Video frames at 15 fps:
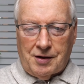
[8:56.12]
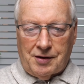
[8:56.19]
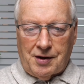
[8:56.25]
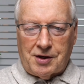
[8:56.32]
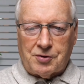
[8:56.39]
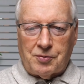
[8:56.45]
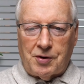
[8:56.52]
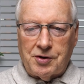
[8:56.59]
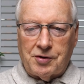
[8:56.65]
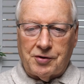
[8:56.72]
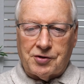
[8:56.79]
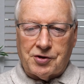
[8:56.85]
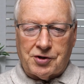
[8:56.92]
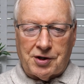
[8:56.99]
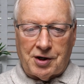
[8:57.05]
That's where you
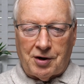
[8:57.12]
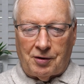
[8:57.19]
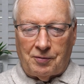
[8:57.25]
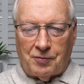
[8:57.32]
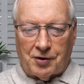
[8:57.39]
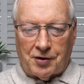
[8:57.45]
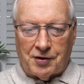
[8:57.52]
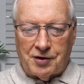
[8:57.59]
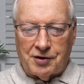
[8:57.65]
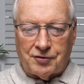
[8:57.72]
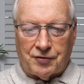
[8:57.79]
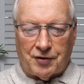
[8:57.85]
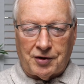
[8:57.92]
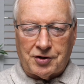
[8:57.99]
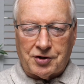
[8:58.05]
could stick on one of these
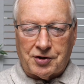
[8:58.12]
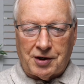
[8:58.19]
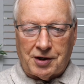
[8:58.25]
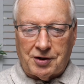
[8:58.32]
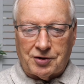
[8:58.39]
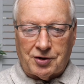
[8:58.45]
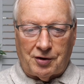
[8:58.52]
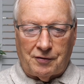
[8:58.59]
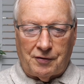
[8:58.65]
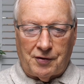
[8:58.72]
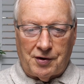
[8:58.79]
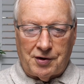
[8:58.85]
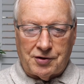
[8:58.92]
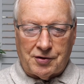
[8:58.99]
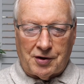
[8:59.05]
fun stickers over
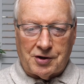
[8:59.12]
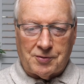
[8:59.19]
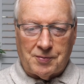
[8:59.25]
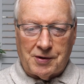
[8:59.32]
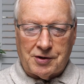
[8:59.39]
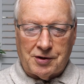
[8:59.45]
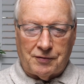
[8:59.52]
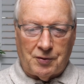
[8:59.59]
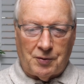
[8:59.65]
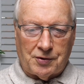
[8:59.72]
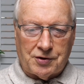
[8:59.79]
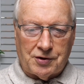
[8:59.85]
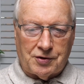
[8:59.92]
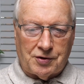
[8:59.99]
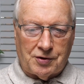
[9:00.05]
the transmitter if you
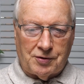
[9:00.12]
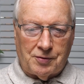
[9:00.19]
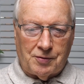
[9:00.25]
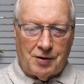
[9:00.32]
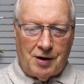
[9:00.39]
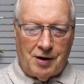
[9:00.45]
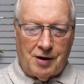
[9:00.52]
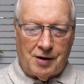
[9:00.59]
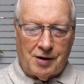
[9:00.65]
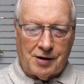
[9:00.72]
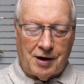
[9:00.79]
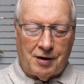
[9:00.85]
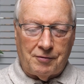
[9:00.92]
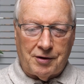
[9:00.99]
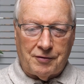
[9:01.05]
wanted to
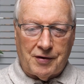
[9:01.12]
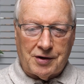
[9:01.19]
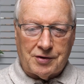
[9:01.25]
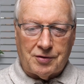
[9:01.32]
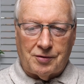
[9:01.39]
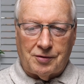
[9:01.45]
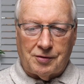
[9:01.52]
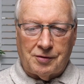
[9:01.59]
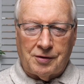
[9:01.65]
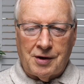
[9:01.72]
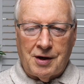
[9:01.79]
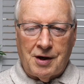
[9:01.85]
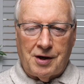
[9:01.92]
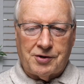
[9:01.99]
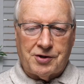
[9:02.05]
get rid of it, or
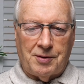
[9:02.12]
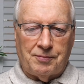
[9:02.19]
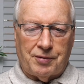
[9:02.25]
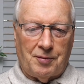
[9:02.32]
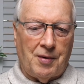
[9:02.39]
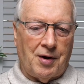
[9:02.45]
a simpler